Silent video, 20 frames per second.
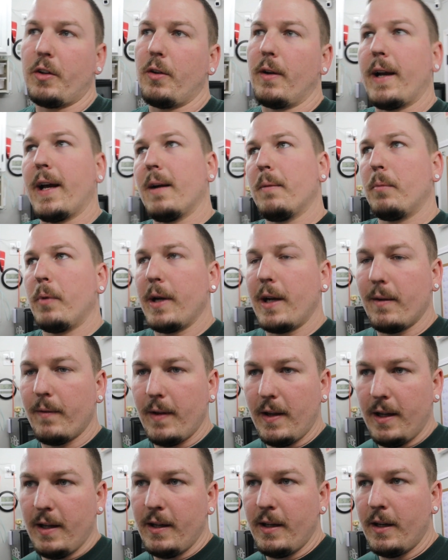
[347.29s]
So I got to bring them
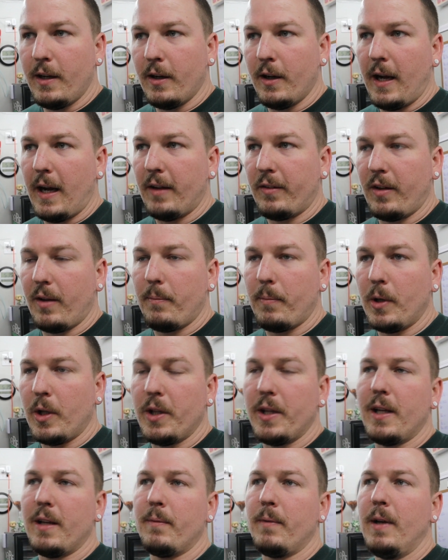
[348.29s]
in here as I
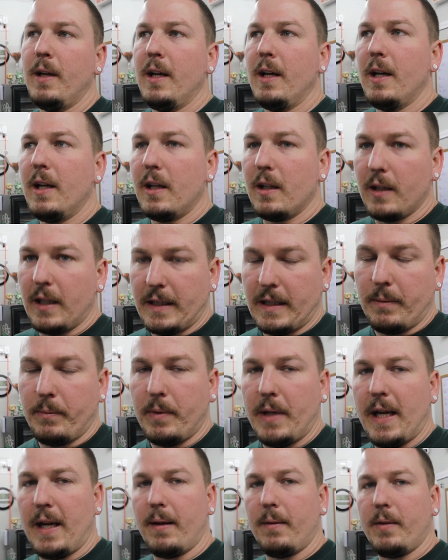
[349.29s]
build them, let them
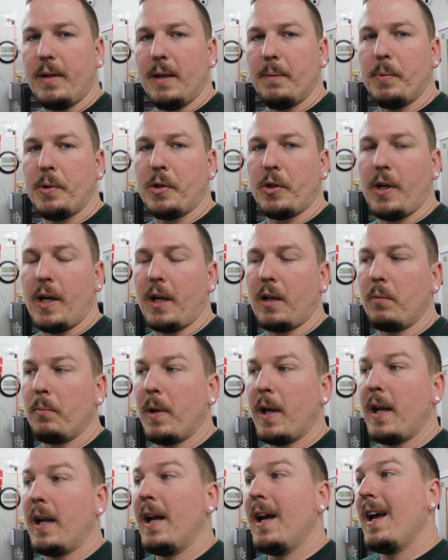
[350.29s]
temperature
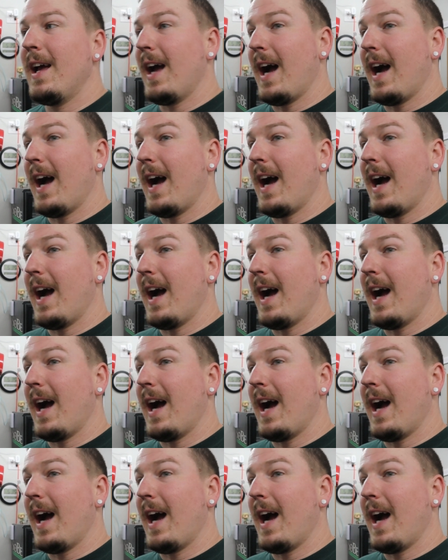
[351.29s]
acclimate.